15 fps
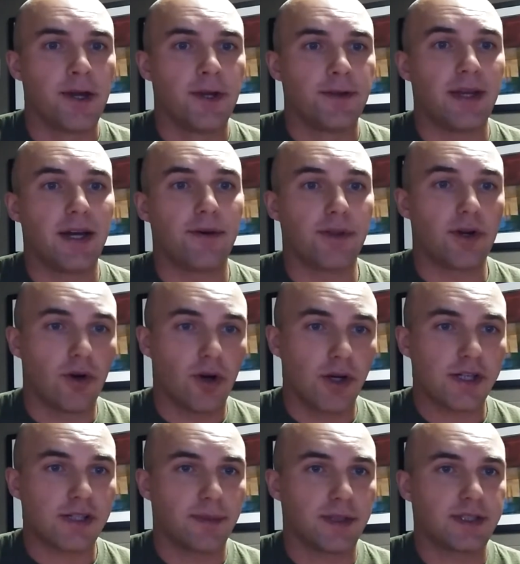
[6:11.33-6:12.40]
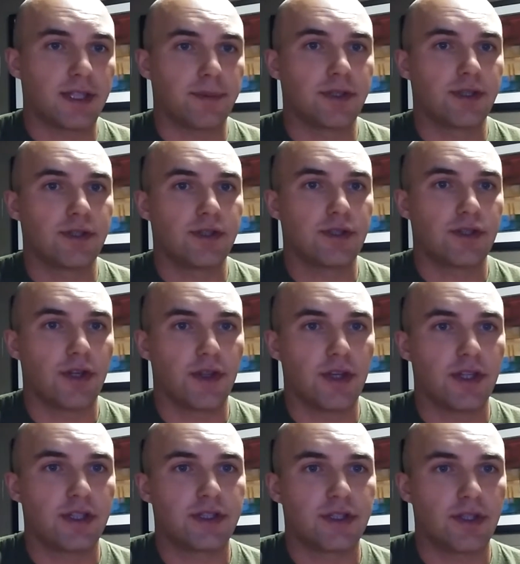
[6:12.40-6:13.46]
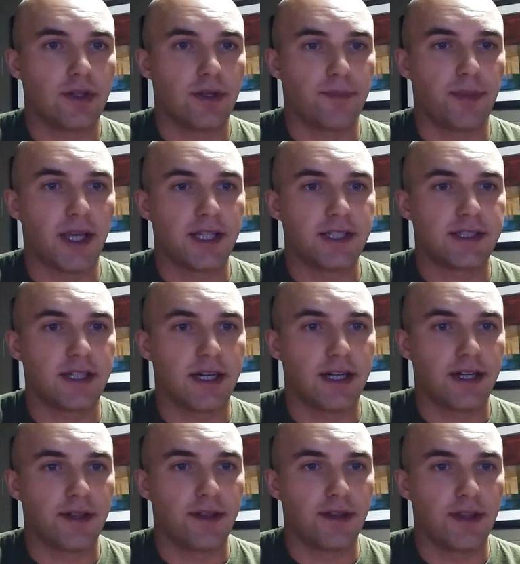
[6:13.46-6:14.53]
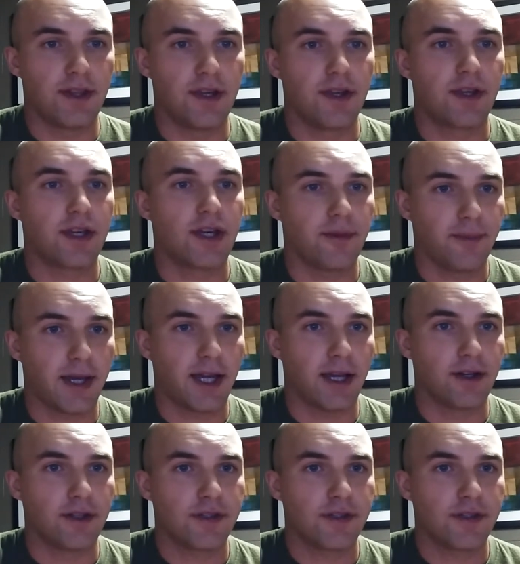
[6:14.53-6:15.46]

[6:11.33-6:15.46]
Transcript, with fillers: Now there are some exceptions to this uh, based on the command.